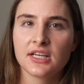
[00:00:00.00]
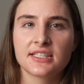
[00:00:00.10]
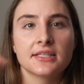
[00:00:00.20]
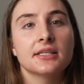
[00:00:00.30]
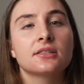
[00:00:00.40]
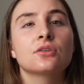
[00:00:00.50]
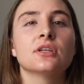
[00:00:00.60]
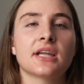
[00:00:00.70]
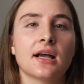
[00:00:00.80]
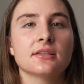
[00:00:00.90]
statistical
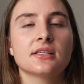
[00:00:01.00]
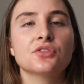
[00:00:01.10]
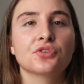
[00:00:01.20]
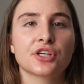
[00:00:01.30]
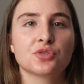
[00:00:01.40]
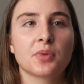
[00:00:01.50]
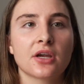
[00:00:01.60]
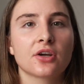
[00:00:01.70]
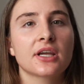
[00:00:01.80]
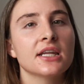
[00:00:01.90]
analysis for each
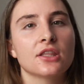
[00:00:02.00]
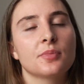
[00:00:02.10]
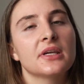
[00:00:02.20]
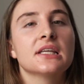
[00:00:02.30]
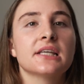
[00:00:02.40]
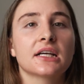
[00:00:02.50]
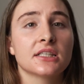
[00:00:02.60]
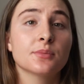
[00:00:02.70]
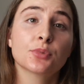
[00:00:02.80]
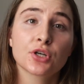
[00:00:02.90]
player can either be
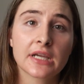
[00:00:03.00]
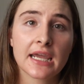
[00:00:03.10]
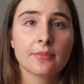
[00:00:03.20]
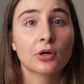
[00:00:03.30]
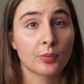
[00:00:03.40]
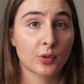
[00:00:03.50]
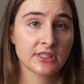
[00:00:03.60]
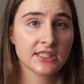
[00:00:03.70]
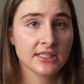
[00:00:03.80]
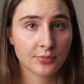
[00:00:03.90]
conducted per game or per
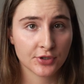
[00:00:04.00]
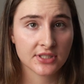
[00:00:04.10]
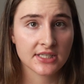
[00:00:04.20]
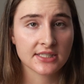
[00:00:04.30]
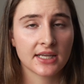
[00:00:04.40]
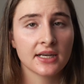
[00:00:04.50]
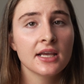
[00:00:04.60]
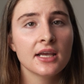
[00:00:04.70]
season.